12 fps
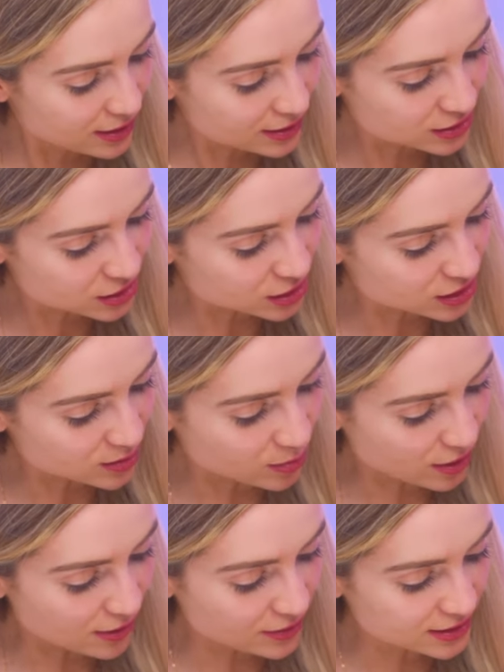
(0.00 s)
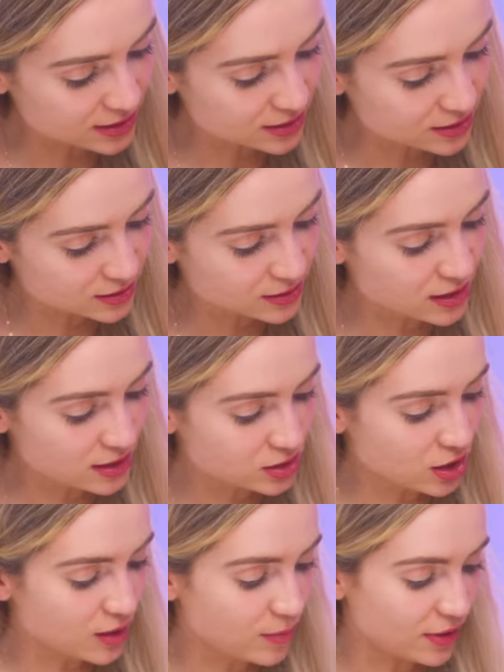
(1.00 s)
It's just a brown, it's a, a
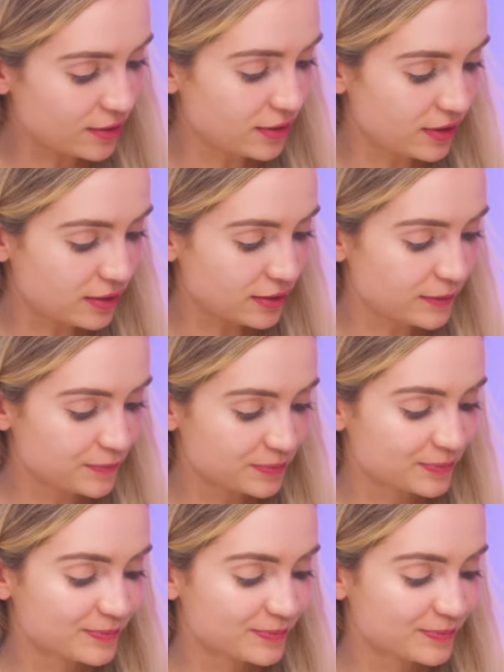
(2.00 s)
dark brown color.